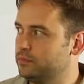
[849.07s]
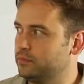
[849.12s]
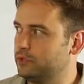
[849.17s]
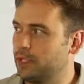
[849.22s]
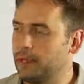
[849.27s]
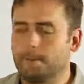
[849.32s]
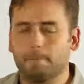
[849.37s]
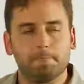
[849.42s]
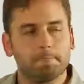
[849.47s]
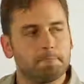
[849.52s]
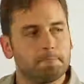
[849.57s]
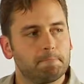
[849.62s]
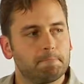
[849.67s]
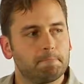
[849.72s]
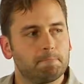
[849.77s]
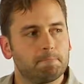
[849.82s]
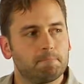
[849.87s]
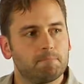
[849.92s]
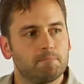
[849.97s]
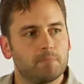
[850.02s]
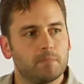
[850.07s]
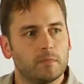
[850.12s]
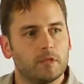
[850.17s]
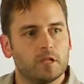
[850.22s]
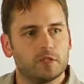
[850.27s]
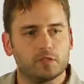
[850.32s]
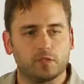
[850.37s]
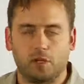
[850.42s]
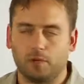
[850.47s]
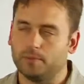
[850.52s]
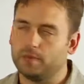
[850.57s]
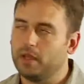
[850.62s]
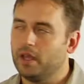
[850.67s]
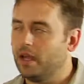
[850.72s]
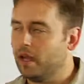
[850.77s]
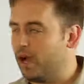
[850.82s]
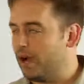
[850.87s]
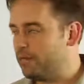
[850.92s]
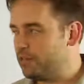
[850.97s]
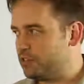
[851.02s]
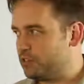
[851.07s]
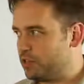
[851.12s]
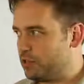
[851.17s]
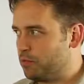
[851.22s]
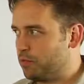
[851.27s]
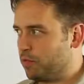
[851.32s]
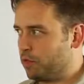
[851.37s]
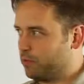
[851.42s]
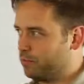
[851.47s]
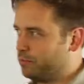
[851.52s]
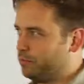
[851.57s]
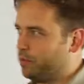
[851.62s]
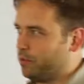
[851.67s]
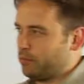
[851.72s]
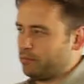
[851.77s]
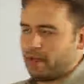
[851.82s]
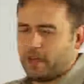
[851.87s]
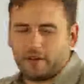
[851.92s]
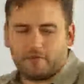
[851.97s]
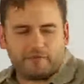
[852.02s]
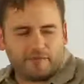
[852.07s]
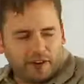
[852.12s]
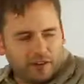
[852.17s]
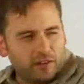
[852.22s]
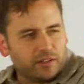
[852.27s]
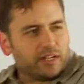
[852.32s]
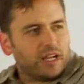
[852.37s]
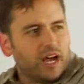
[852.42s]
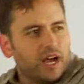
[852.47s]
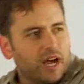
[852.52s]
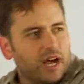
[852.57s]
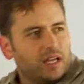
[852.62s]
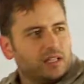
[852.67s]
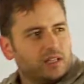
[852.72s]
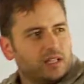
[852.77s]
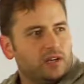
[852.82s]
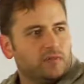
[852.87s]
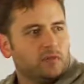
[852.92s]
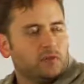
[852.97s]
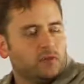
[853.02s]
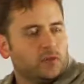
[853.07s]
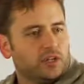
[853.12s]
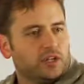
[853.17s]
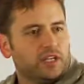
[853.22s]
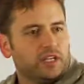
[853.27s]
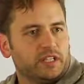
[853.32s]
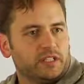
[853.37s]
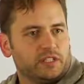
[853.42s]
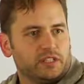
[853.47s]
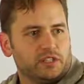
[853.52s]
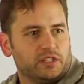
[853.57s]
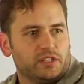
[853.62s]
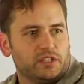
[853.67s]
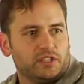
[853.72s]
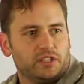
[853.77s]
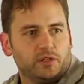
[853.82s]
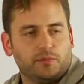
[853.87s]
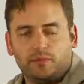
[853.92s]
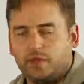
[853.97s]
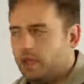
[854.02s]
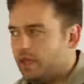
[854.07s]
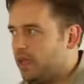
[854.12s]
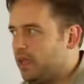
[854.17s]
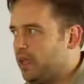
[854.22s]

Okay. So obviously, we're at a fairly high level looking at this system,